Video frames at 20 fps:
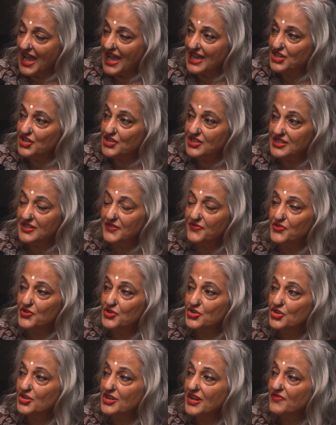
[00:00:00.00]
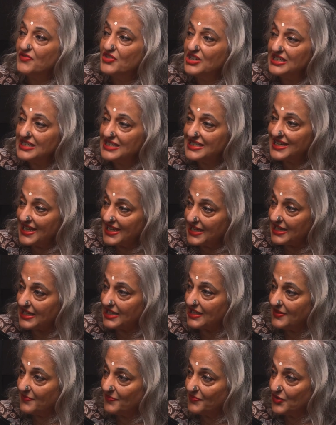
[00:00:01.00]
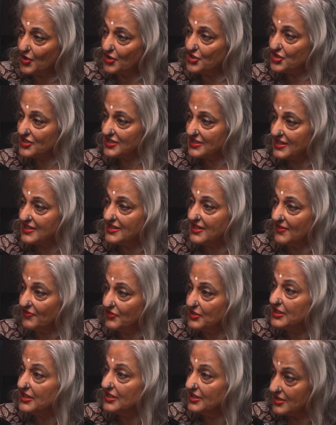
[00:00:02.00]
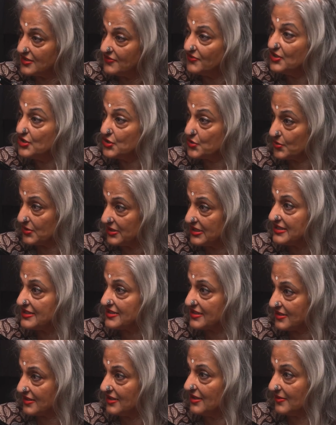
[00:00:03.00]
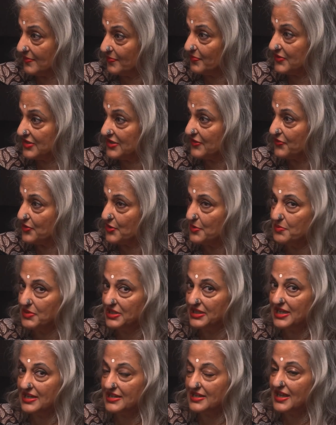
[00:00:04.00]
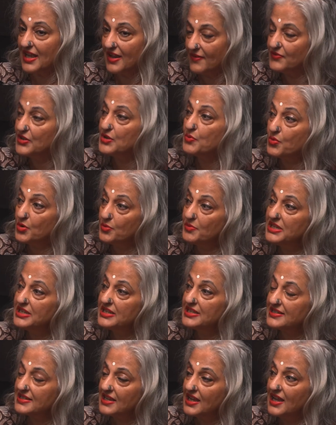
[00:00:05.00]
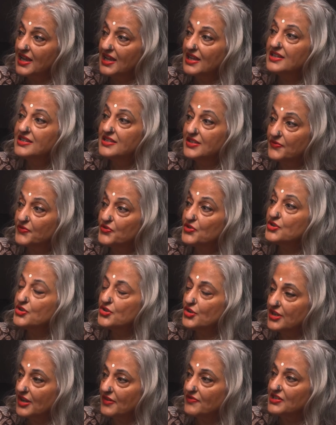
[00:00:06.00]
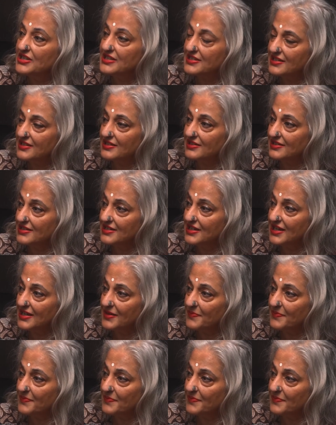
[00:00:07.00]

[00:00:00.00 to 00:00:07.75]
She's different on every day. Not just that every individual is different, but that every woman is different on every single day.